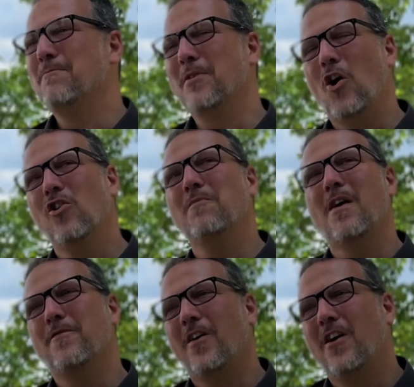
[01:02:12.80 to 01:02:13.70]
but all of
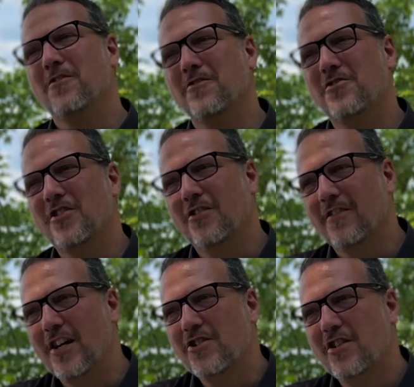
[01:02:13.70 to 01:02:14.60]
my father's
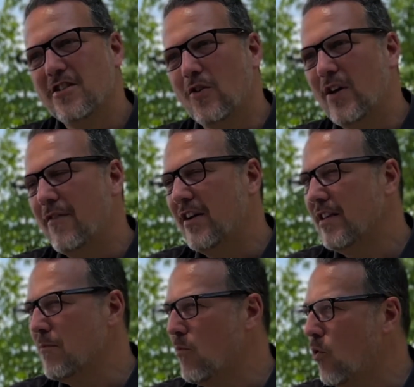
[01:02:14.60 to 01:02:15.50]
generation don't have
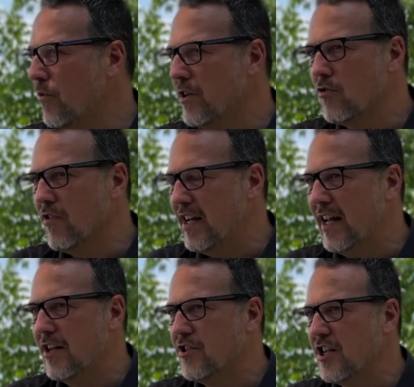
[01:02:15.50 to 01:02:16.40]
anything more than a grade
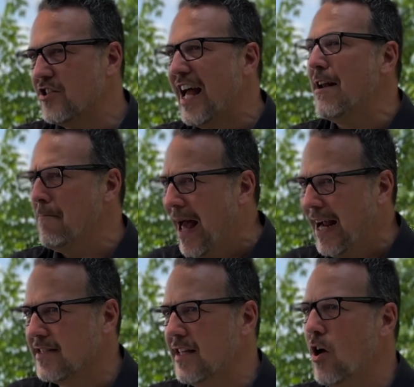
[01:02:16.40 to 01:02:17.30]
8 education at
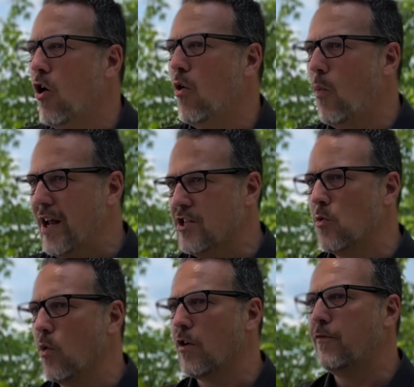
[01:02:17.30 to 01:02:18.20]
max. They all went
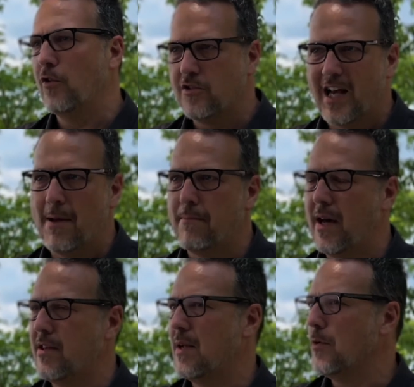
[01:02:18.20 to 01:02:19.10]
to work full time
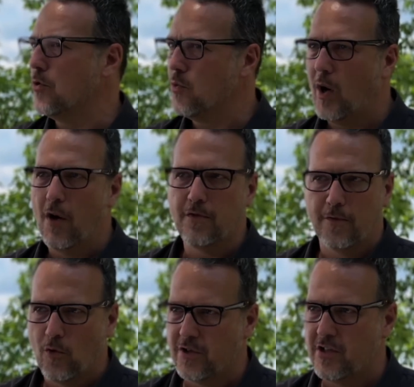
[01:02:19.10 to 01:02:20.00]
by the time they were 12 to
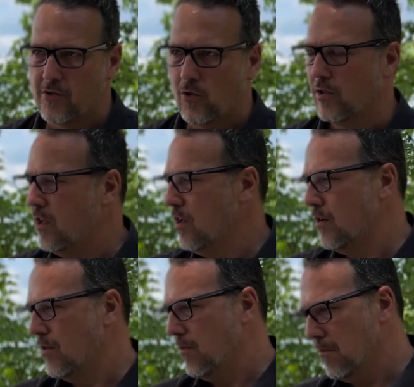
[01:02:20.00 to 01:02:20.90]
14 years old.
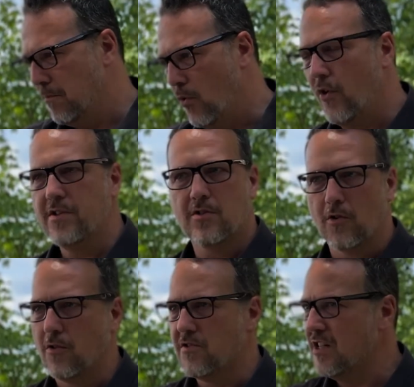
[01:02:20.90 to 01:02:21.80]
Boys,
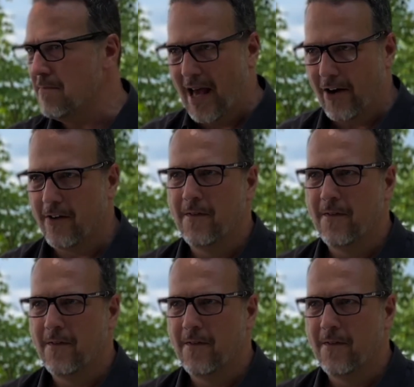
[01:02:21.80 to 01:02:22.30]
girls, didn't matter.